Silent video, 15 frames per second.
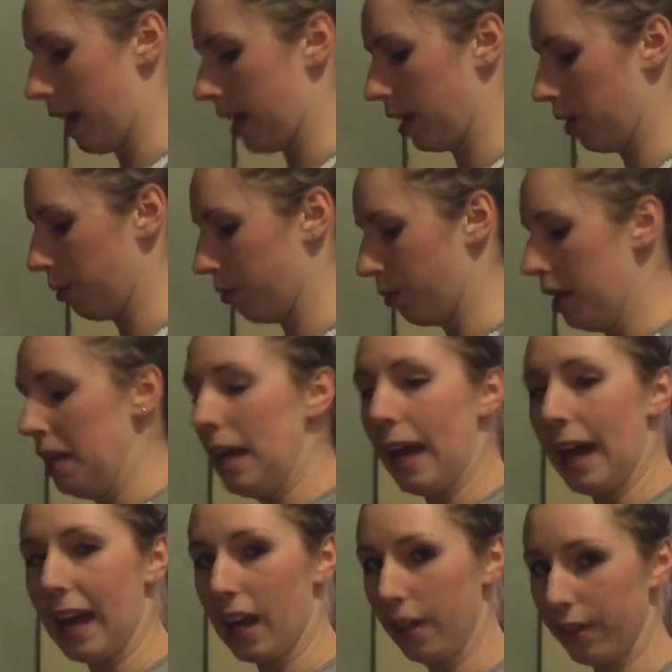that you
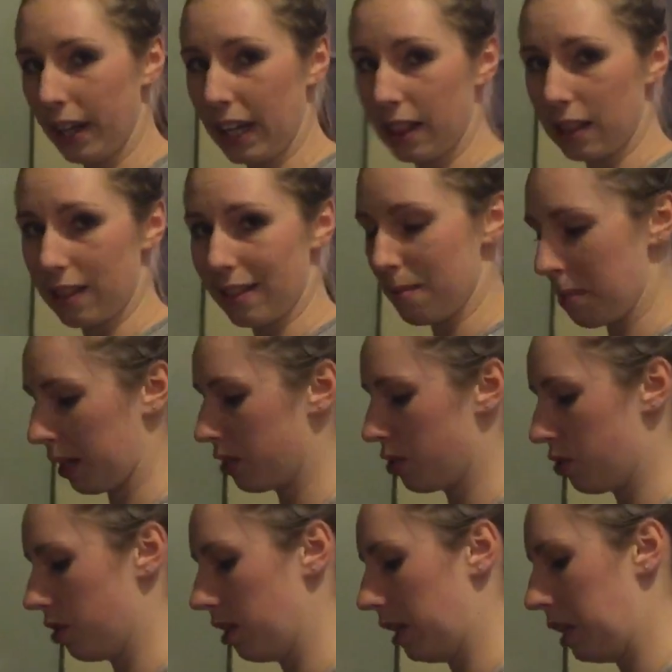aerate the
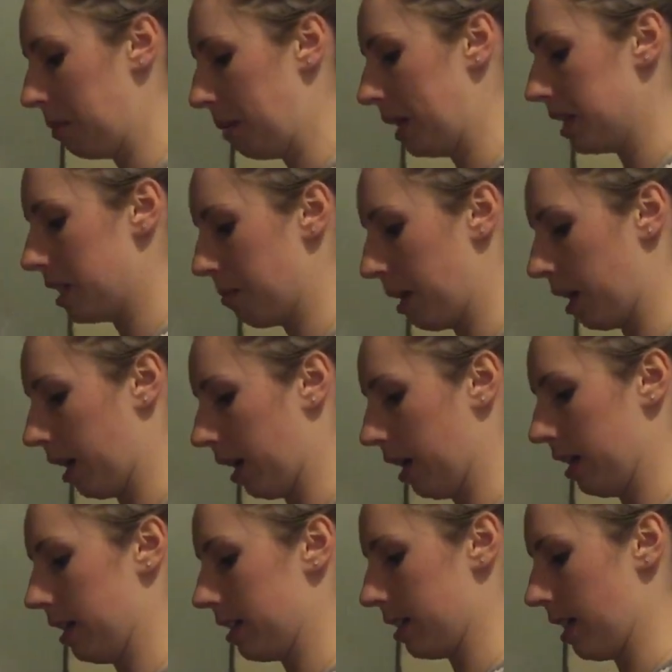mixture a little bit to make
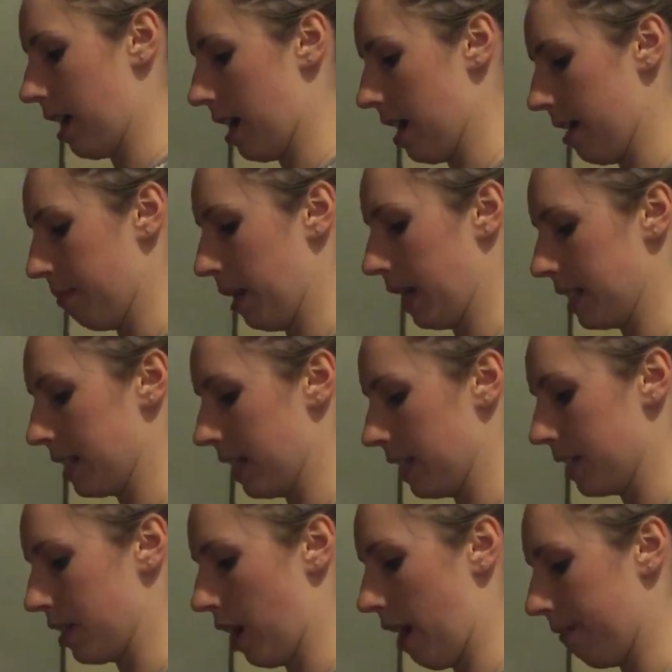it nice
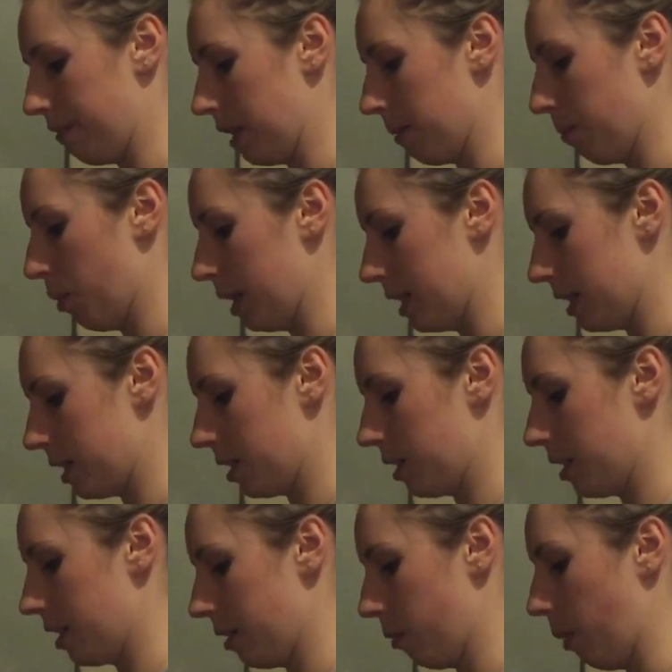and soft and
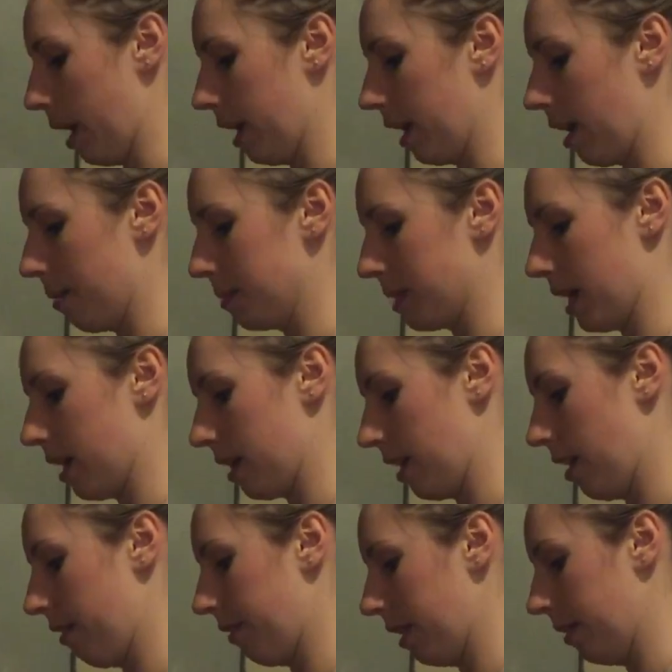moist when it comes out of
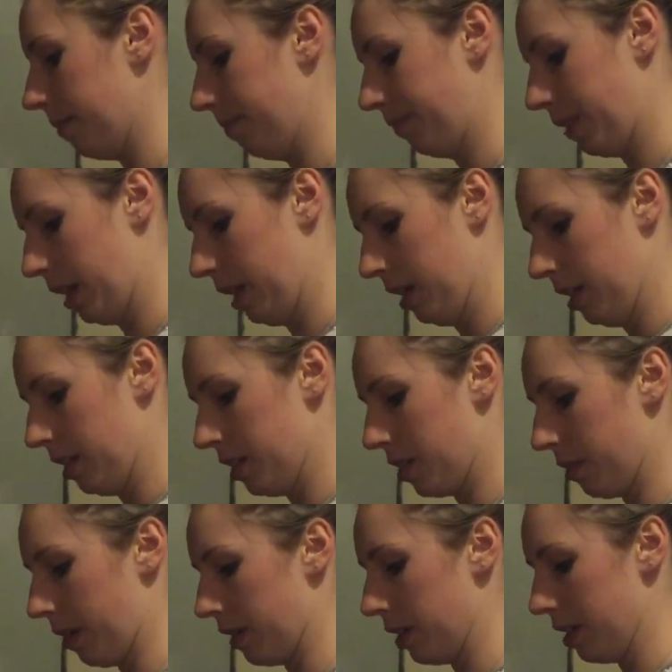the oven.
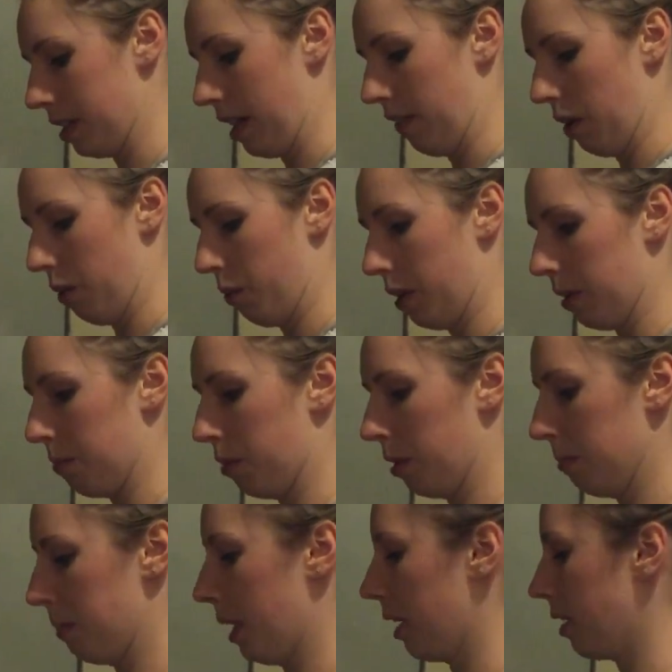So I'll just give it one
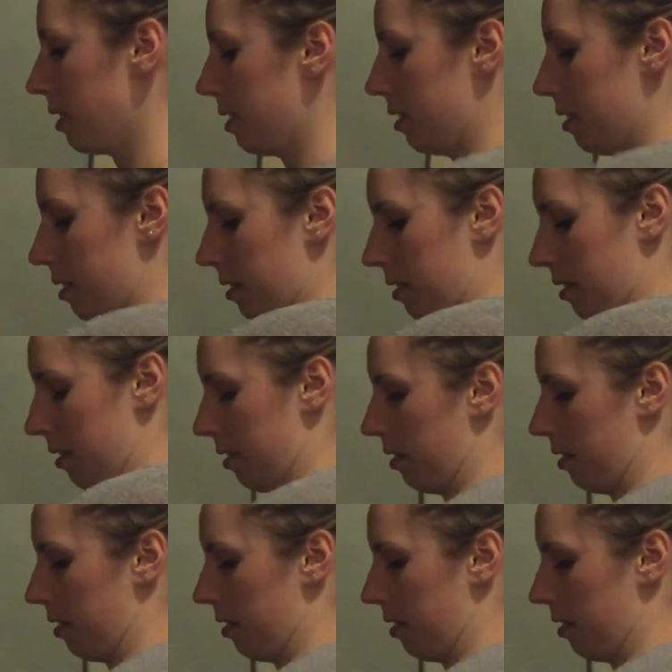more mix.